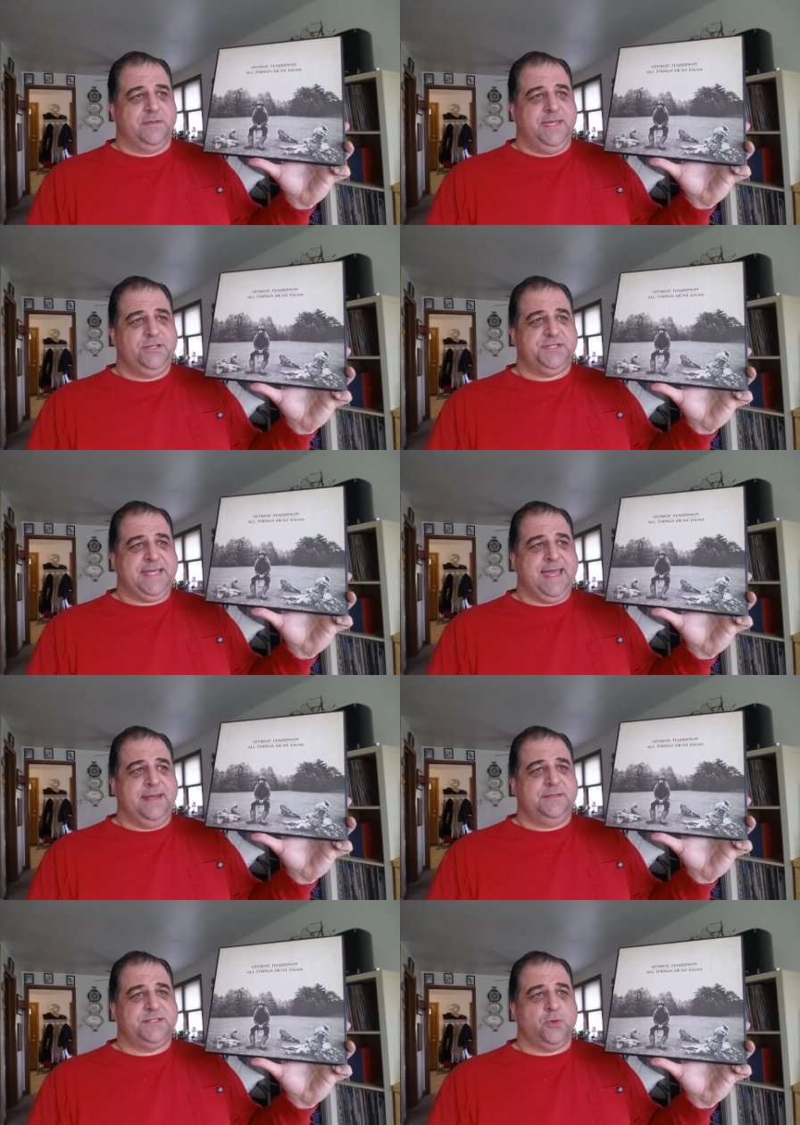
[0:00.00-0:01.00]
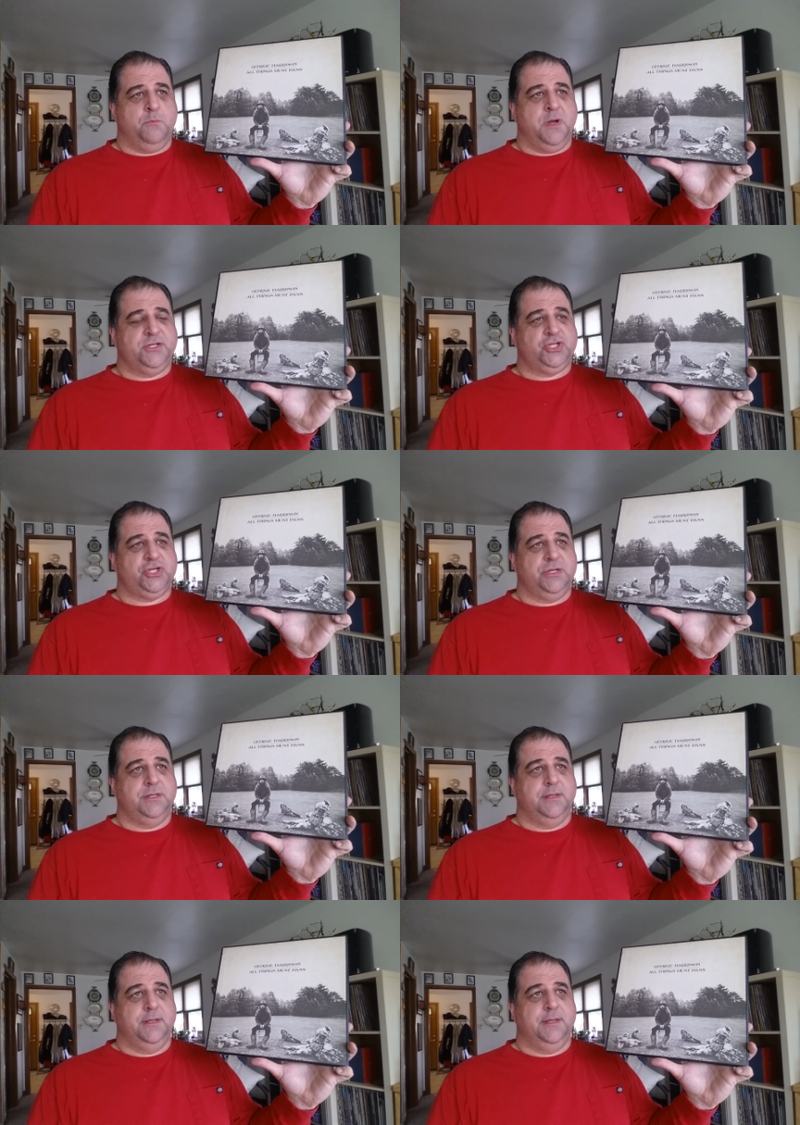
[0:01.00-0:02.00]
he just had so much
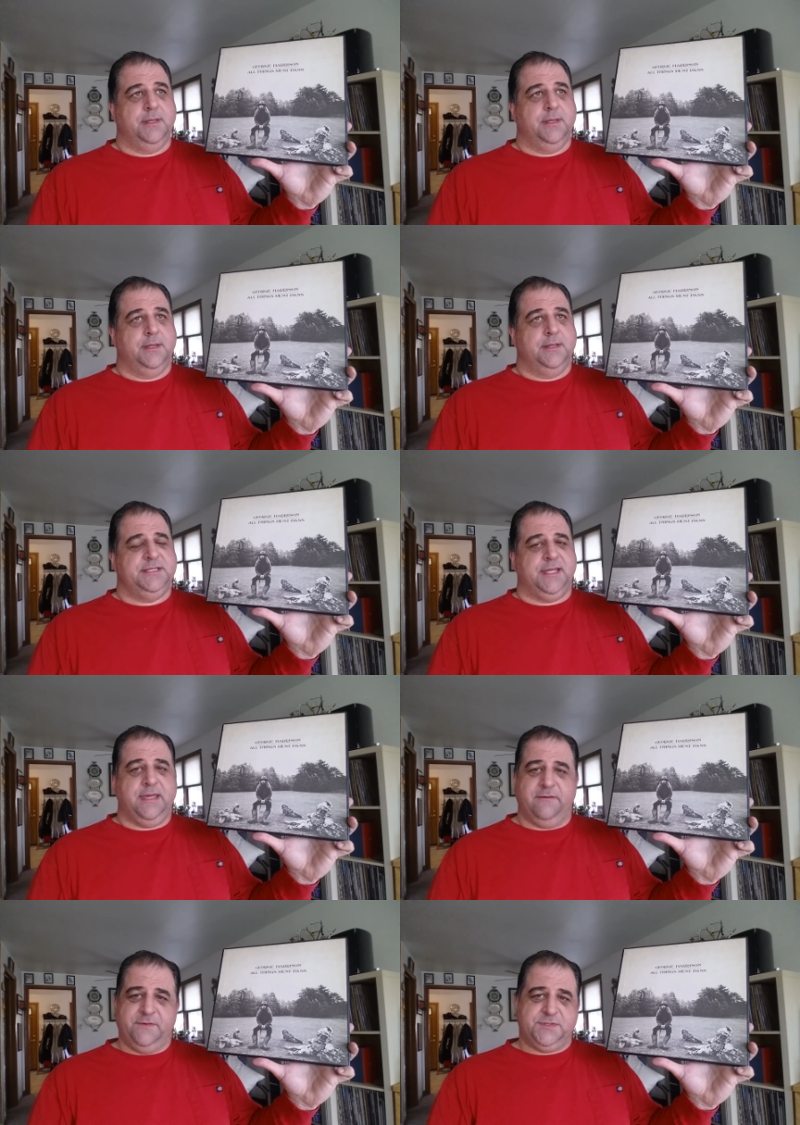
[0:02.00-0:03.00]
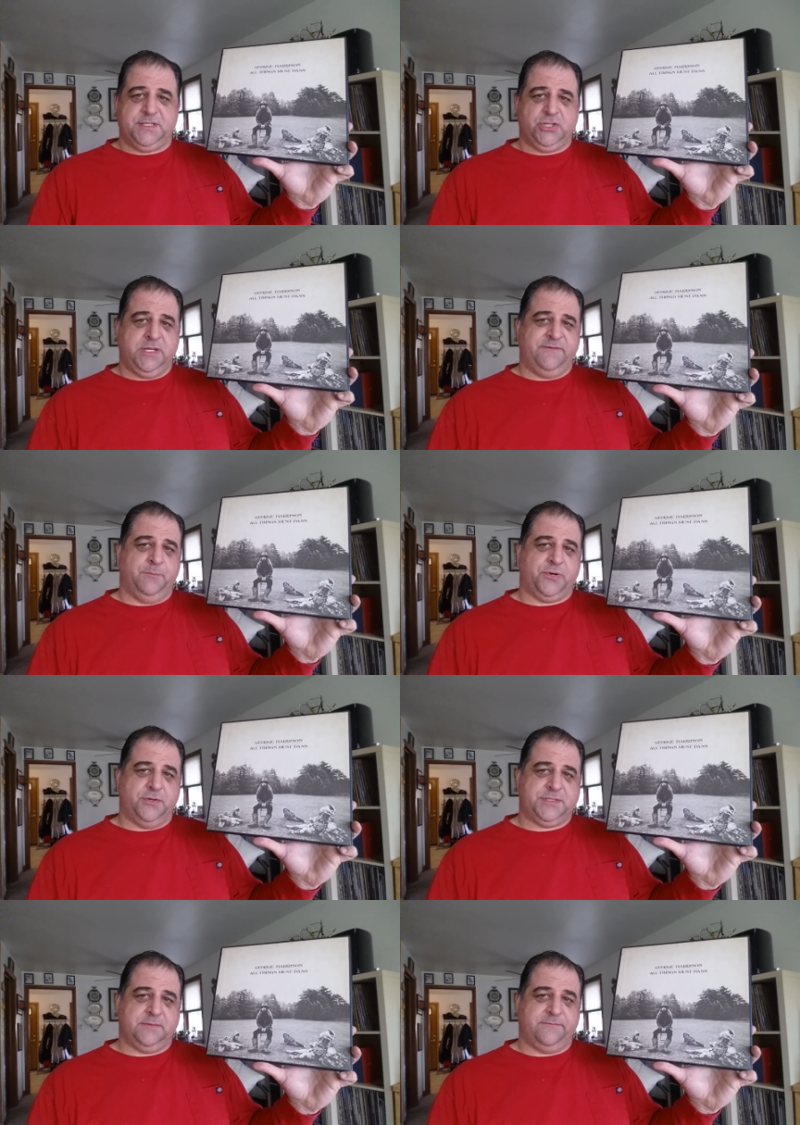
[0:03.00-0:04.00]
to give. He was such a giving
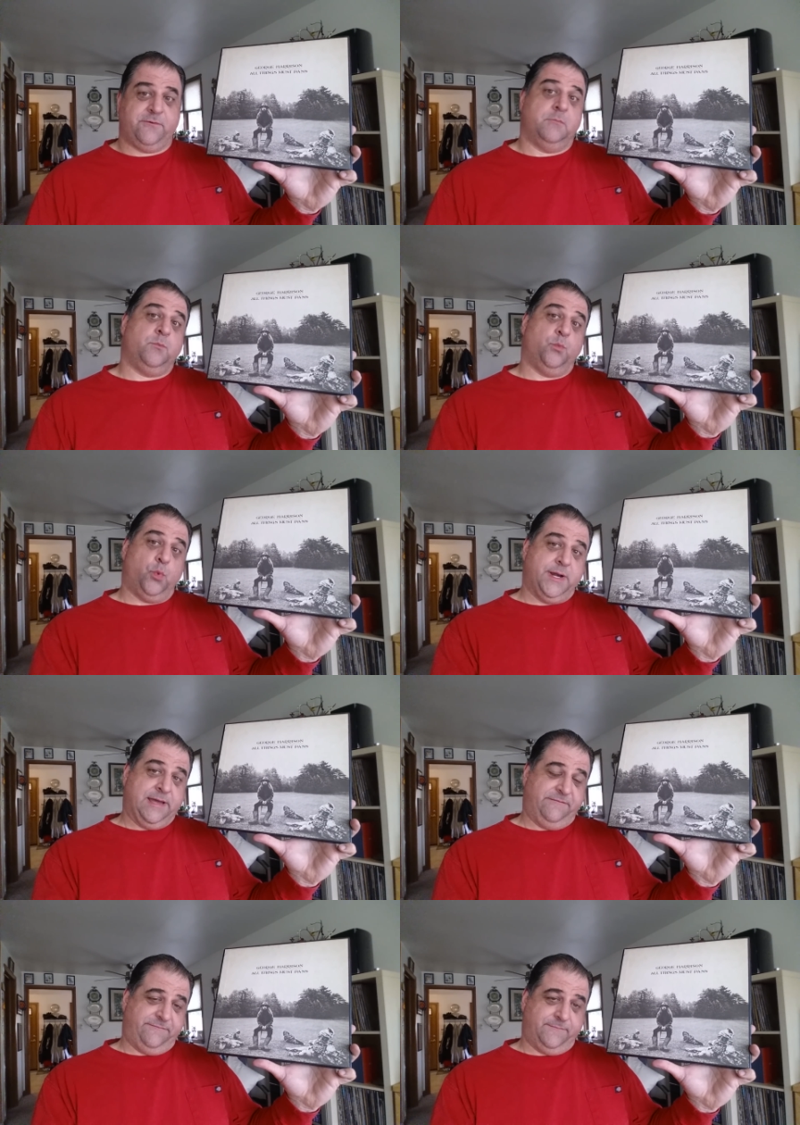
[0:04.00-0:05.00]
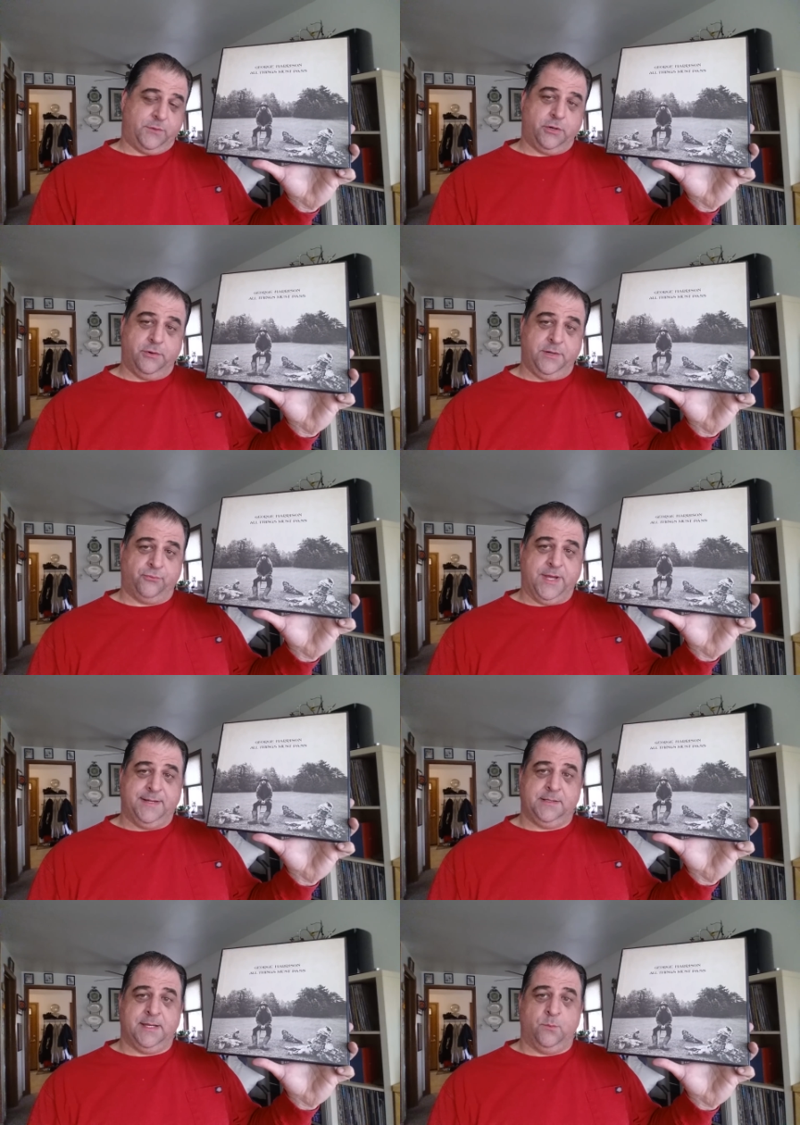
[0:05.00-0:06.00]
person, from what I've heard and
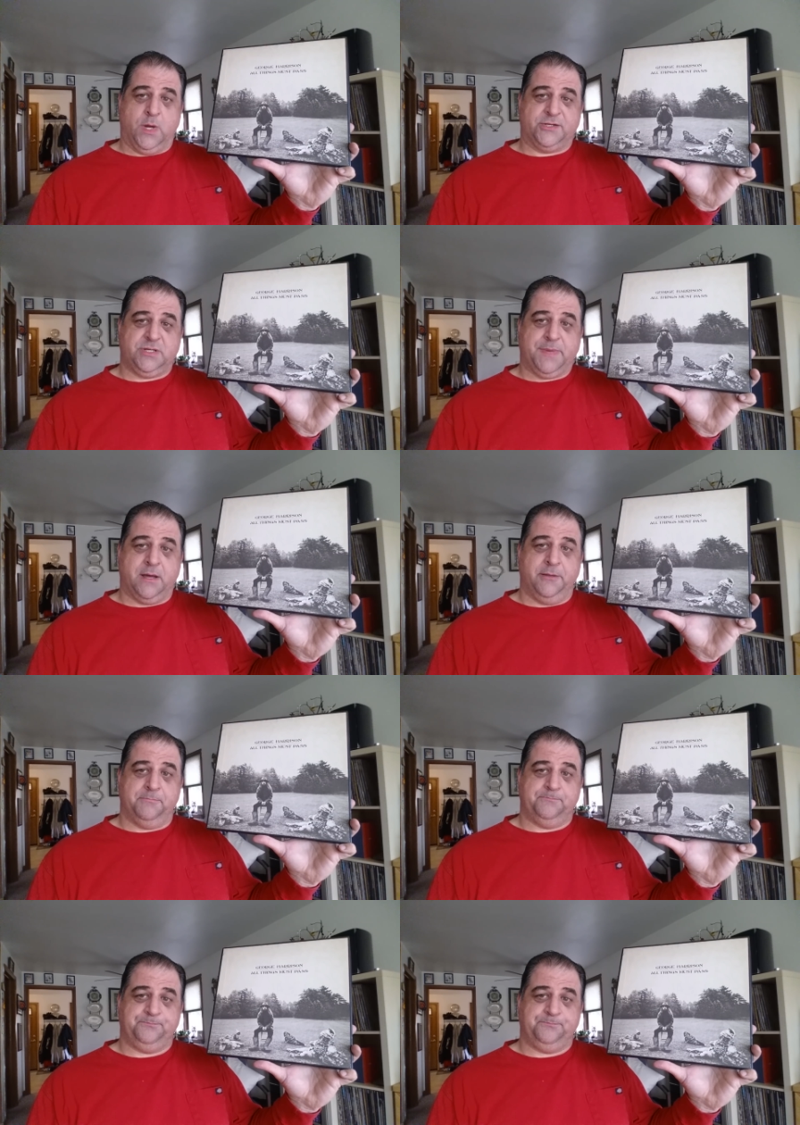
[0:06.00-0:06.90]
read and, and watched about him.